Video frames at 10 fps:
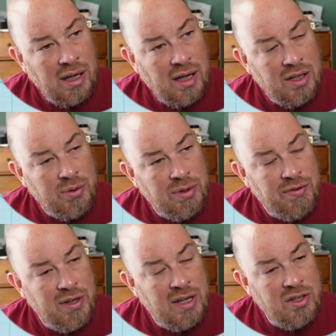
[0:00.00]
and
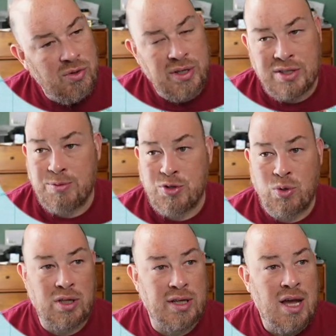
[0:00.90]
doing some
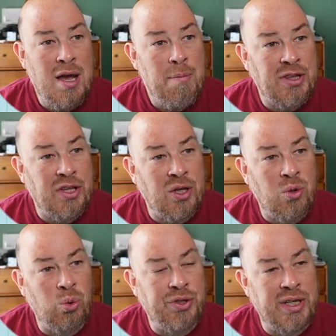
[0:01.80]
snorkeling. But the
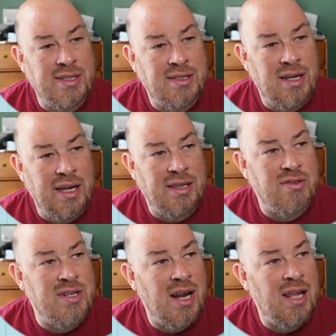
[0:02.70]
cool thing is, again, there's
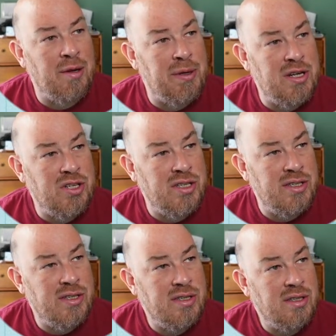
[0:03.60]
not a lot of
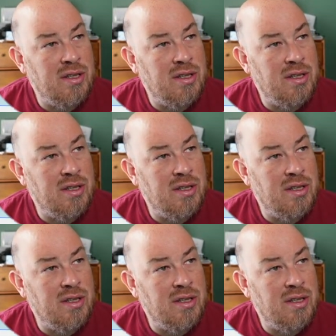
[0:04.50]
beaches.